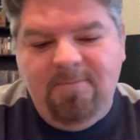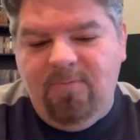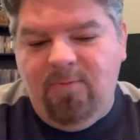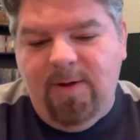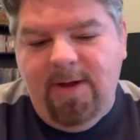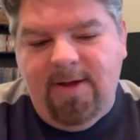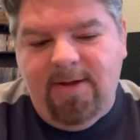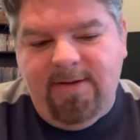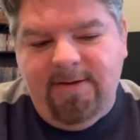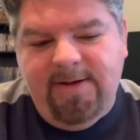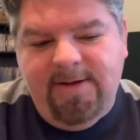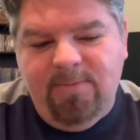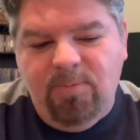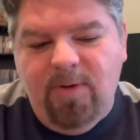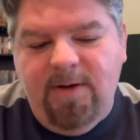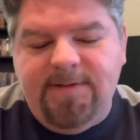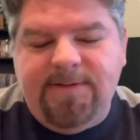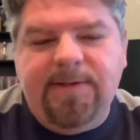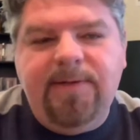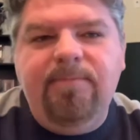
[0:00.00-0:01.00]
well, it
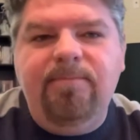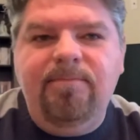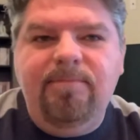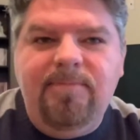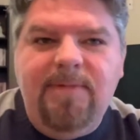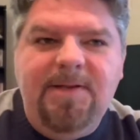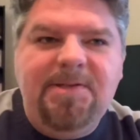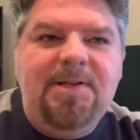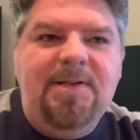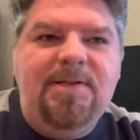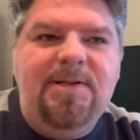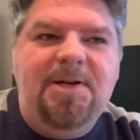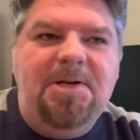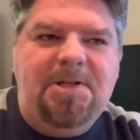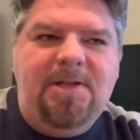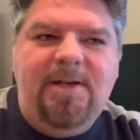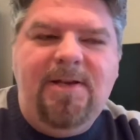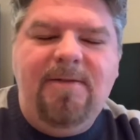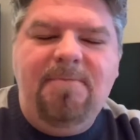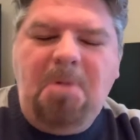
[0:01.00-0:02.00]
wasn't
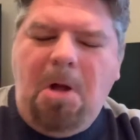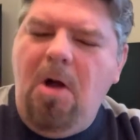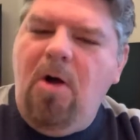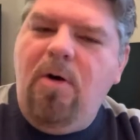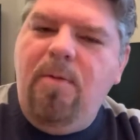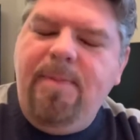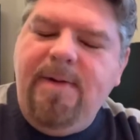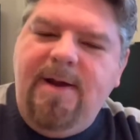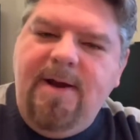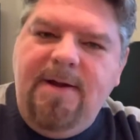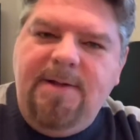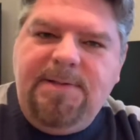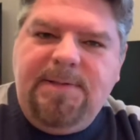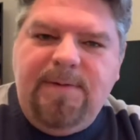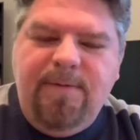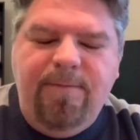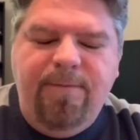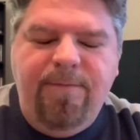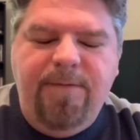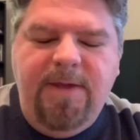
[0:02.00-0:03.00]
necessarily all because
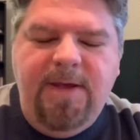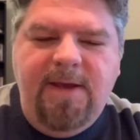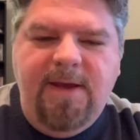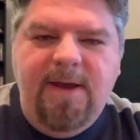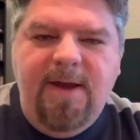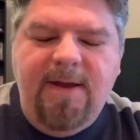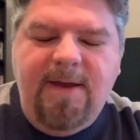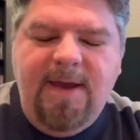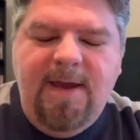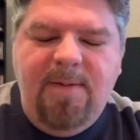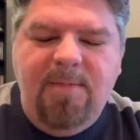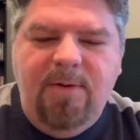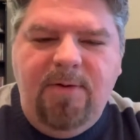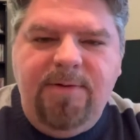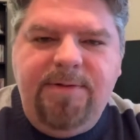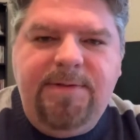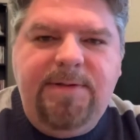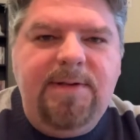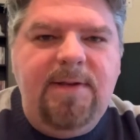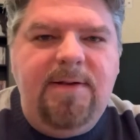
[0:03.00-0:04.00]
of the game
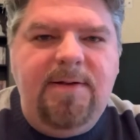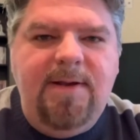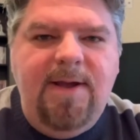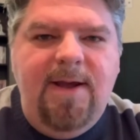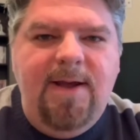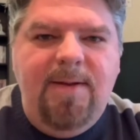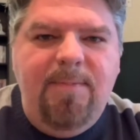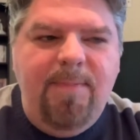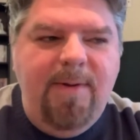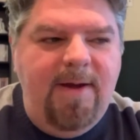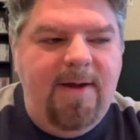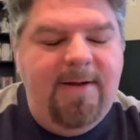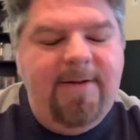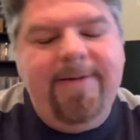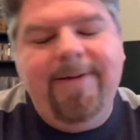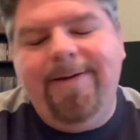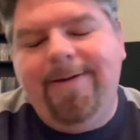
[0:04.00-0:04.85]
on Sunday, but